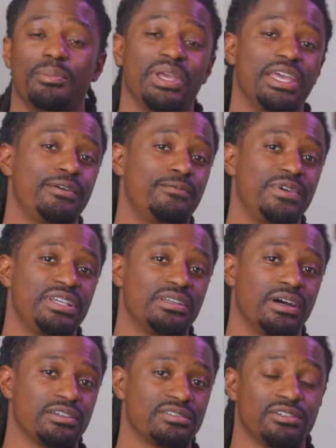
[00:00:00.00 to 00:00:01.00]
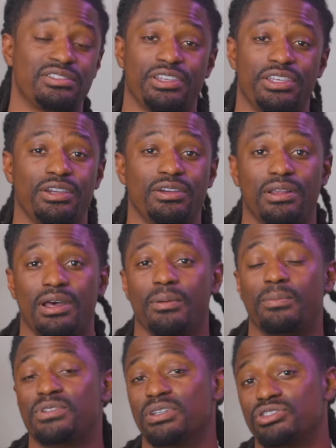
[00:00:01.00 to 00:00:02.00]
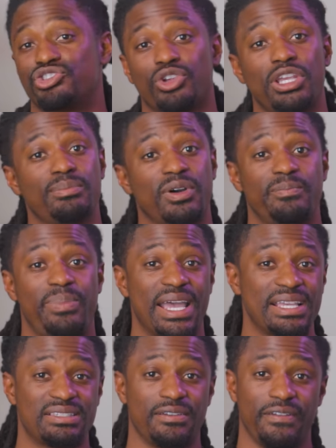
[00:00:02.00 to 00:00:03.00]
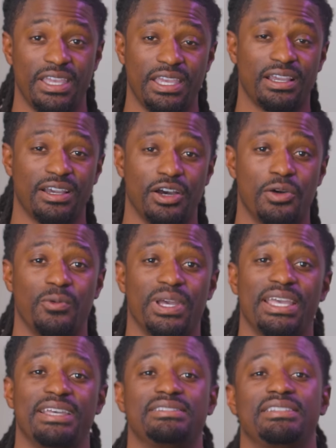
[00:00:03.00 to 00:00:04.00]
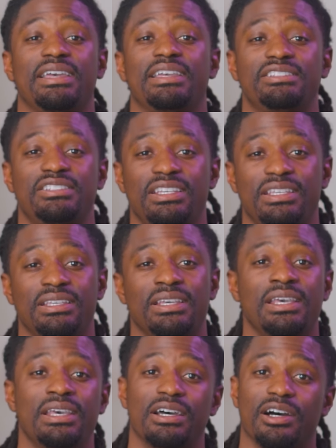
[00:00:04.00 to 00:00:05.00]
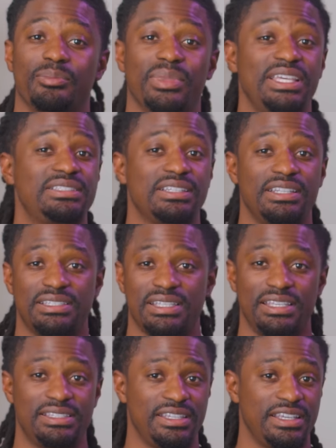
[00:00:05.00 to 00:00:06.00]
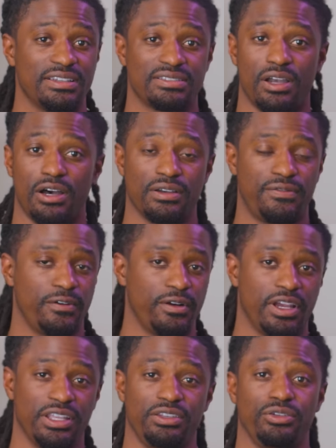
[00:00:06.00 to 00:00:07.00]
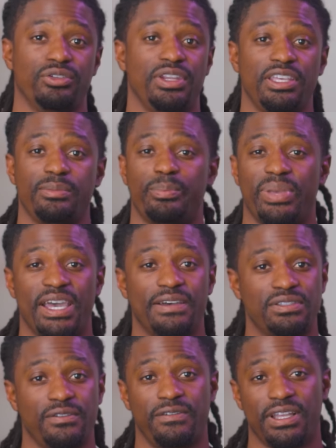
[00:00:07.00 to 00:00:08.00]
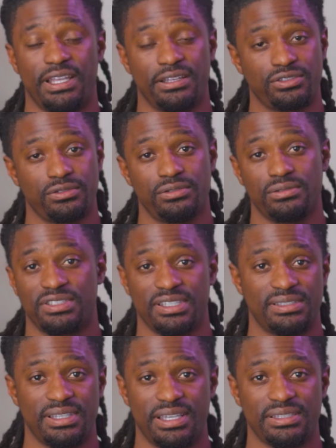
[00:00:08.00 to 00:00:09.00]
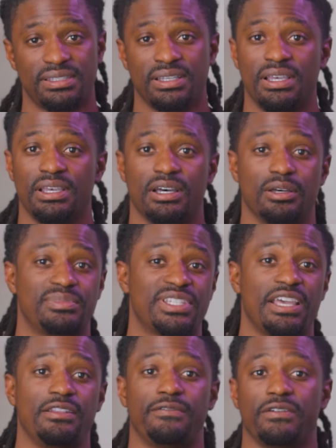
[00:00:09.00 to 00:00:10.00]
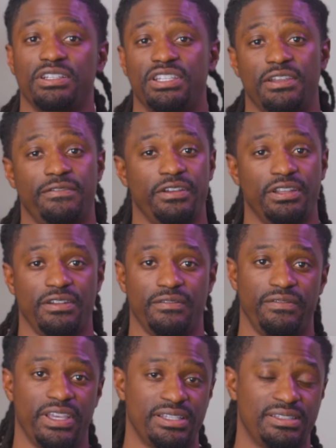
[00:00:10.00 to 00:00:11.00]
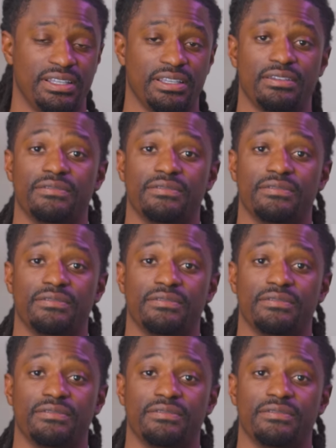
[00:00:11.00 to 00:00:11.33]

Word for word: And we also secured a stream of passive income with SCHD. Each of these ETFs offer a unique path to financial success, tailored for different investing